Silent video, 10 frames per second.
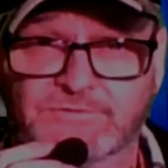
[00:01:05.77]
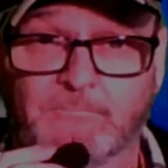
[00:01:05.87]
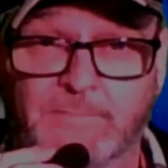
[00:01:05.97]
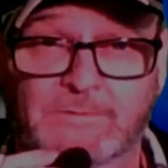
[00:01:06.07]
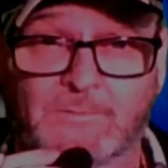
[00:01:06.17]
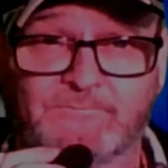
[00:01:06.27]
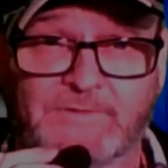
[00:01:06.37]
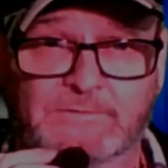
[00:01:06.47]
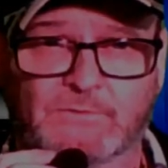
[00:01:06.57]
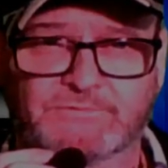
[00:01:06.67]
So minimum
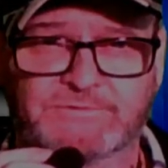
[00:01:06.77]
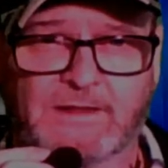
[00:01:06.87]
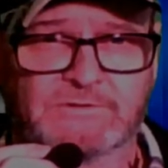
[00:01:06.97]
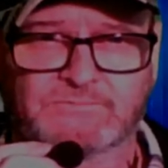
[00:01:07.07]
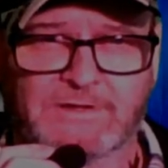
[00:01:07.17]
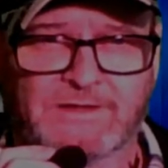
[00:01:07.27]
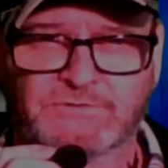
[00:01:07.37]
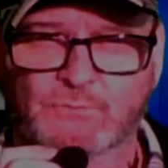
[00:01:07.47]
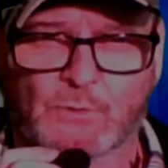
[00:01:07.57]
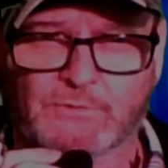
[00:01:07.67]
federal standards for
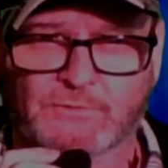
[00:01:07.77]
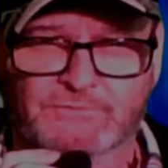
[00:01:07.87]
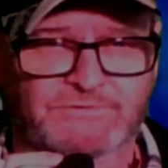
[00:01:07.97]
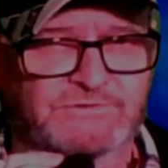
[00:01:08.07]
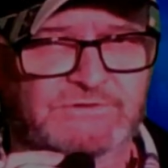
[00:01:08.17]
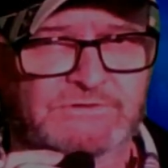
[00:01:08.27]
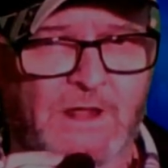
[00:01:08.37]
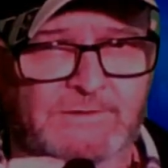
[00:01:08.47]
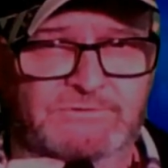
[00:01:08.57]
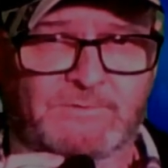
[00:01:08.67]
injured workers is
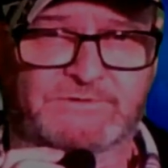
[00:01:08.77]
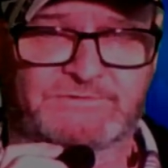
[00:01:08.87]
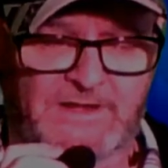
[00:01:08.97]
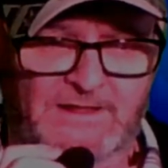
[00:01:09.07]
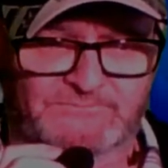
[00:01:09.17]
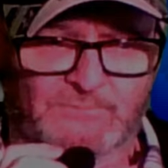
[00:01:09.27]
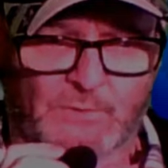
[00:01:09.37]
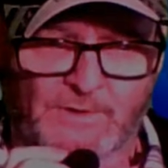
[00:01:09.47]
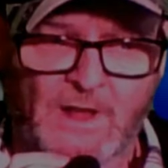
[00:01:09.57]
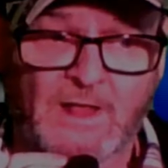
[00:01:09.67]
not too much to ask
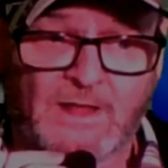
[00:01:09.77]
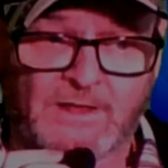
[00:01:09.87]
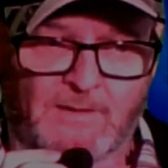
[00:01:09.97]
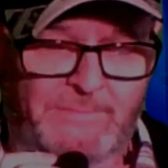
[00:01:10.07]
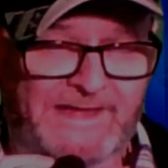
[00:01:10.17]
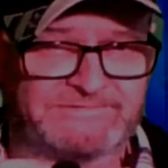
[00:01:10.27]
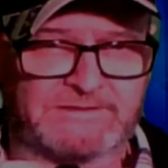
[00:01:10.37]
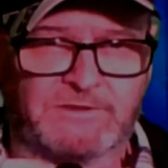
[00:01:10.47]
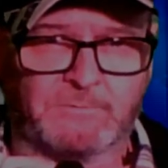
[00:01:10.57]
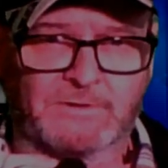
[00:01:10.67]
for. A
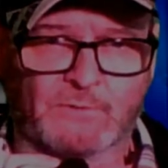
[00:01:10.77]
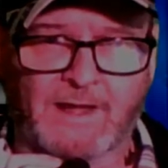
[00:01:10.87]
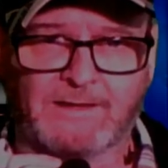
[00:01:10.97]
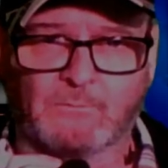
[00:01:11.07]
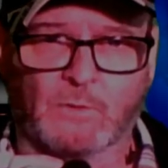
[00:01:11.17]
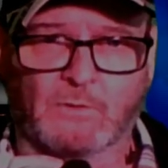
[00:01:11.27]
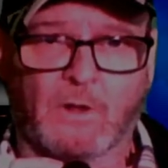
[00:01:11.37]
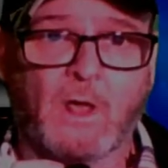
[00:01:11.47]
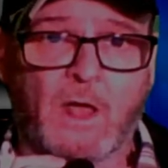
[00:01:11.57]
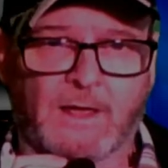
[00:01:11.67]
basic human right
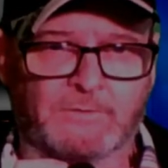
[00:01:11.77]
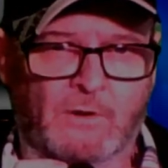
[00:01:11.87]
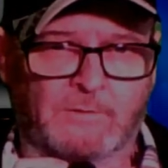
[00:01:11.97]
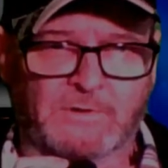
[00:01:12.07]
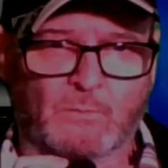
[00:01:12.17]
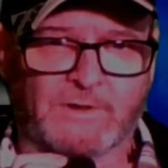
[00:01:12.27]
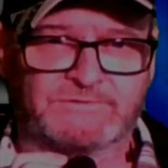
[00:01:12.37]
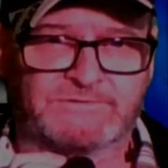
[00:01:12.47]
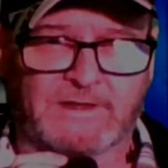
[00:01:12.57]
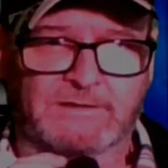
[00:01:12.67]
where an arm in one
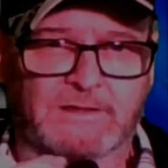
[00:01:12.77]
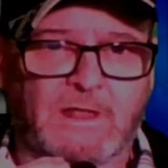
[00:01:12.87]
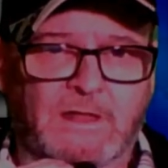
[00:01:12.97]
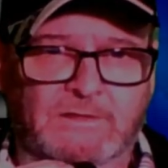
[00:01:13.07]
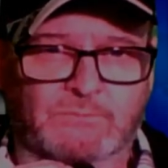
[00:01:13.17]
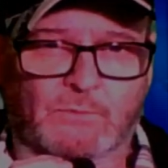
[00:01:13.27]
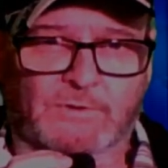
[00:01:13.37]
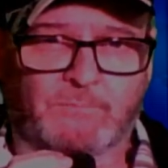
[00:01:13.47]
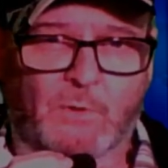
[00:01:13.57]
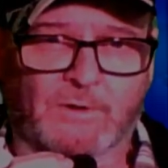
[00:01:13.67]
state is
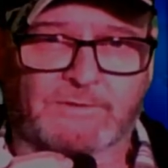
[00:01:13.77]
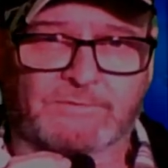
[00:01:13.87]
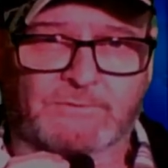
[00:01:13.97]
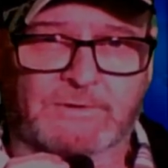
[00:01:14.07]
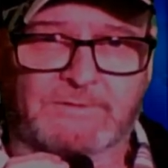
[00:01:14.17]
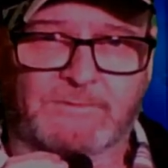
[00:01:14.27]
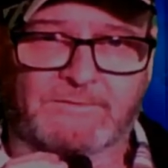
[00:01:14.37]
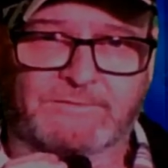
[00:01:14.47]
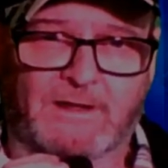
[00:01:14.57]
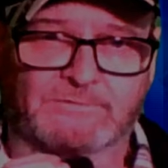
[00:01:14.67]
worth more than
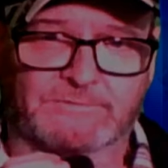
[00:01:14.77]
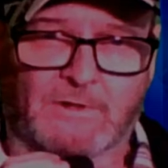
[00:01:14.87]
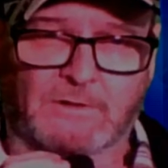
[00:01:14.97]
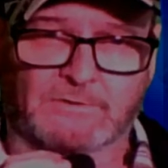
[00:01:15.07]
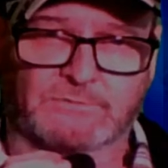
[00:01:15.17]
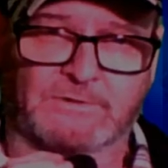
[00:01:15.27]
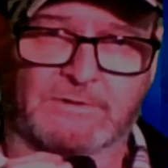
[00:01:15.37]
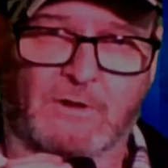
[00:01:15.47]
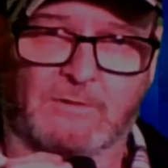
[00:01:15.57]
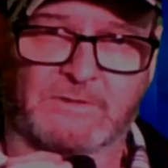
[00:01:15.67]
$35,000 when
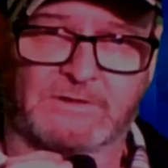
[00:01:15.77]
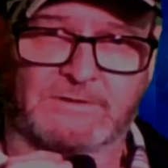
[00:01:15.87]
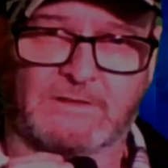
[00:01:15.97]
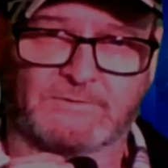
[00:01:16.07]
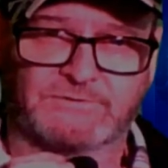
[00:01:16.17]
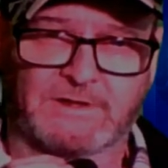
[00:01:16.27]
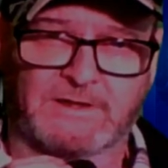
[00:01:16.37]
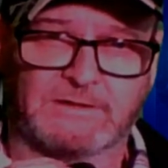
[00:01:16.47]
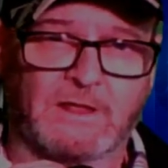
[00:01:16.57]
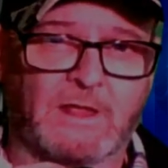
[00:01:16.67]
an arm in another
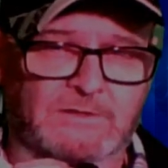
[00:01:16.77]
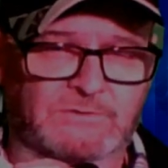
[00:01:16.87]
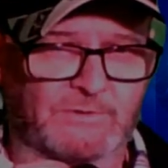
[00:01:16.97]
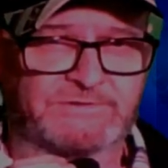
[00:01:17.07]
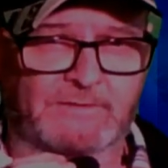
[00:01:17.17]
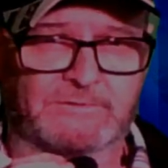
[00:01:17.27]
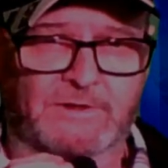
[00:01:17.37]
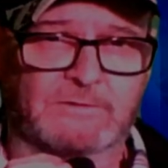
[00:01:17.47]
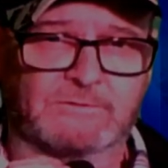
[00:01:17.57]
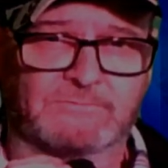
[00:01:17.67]
state is worth
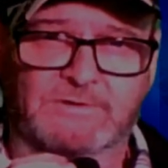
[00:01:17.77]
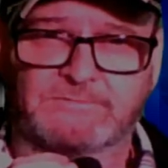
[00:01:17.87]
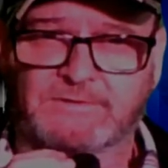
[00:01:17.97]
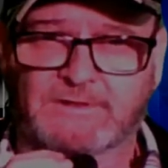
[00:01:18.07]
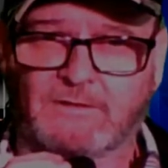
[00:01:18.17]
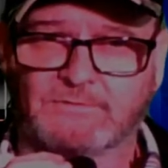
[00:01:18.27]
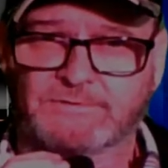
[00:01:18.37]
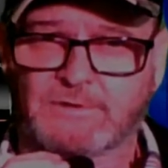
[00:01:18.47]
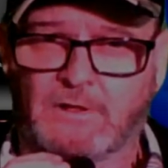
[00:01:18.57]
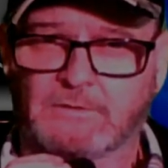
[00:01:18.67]

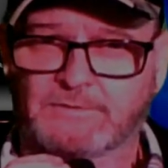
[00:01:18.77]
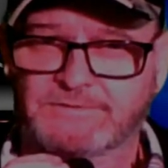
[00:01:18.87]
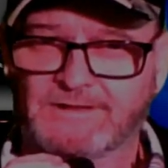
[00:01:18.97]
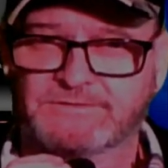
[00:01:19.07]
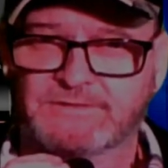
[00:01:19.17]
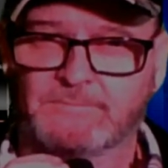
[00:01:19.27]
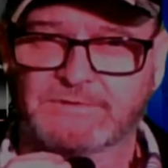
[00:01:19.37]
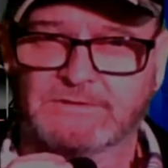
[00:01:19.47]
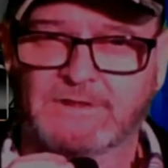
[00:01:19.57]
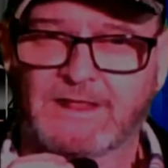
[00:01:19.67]
$750,000. That's
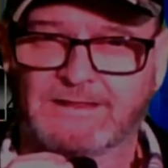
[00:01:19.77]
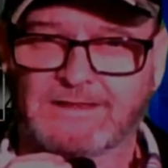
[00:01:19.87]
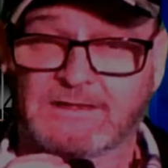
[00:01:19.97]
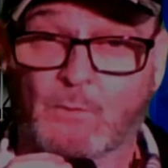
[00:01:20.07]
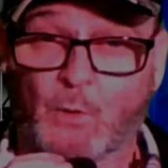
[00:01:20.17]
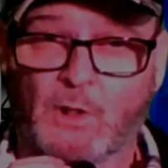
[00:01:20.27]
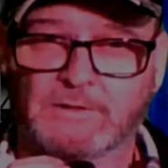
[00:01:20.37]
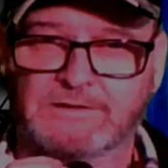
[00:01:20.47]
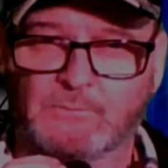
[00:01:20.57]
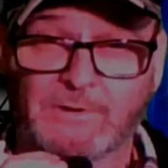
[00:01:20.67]
something, an
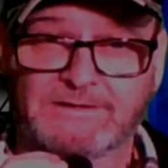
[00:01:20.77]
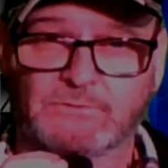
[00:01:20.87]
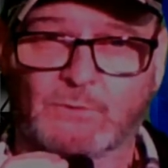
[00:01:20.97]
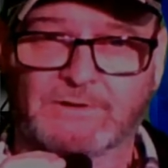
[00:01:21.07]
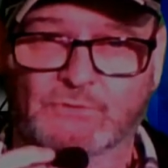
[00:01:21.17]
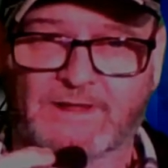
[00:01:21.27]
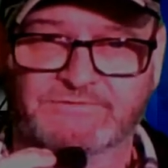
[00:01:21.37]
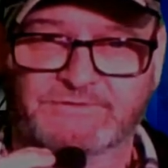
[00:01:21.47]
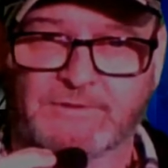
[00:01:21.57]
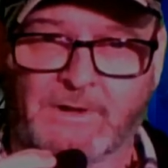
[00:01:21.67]
inequality we need to
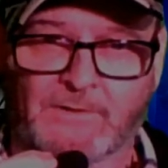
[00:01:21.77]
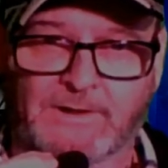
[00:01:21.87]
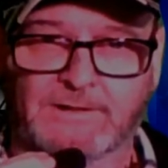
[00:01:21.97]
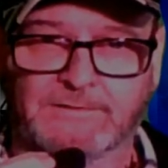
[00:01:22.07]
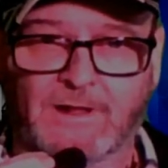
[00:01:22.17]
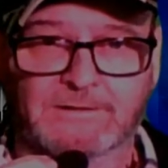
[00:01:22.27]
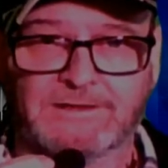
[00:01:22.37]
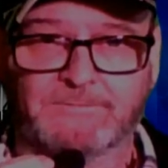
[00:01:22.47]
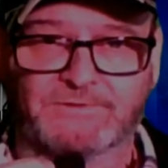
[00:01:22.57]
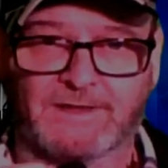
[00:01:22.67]
address in America,
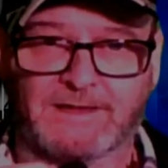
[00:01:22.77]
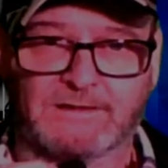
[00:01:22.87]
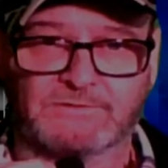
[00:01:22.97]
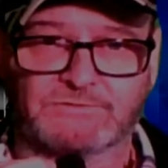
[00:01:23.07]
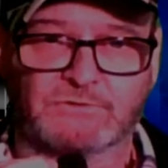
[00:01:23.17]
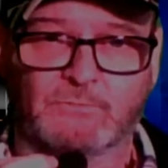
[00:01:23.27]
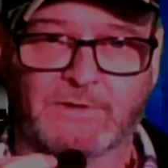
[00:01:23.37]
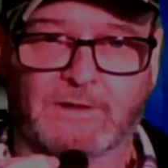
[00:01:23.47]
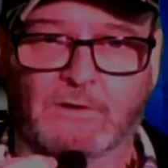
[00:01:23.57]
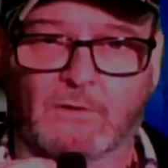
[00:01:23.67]
not keep saying it's too
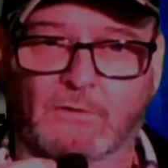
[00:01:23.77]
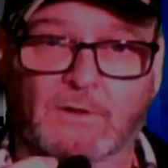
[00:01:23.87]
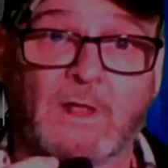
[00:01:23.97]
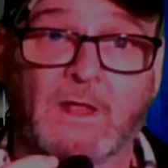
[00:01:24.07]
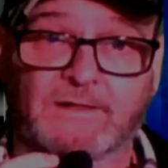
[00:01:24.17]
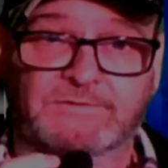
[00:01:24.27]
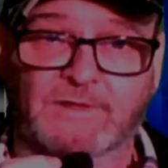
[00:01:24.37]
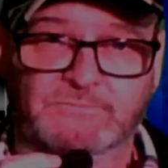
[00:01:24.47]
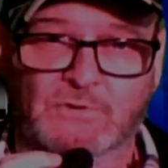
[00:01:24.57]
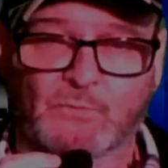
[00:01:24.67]
big or it's
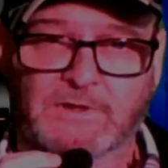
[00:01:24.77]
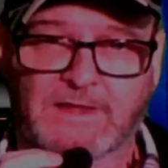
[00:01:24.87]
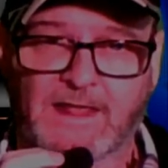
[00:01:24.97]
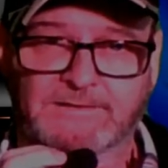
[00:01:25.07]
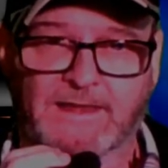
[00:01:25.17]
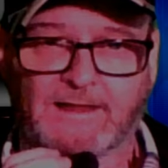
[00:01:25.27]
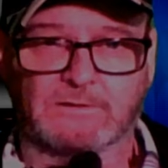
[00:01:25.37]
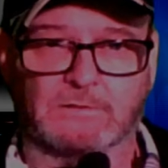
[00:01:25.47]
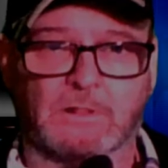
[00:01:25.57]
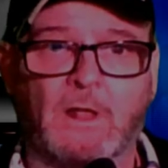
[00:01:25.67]
something we can't handle.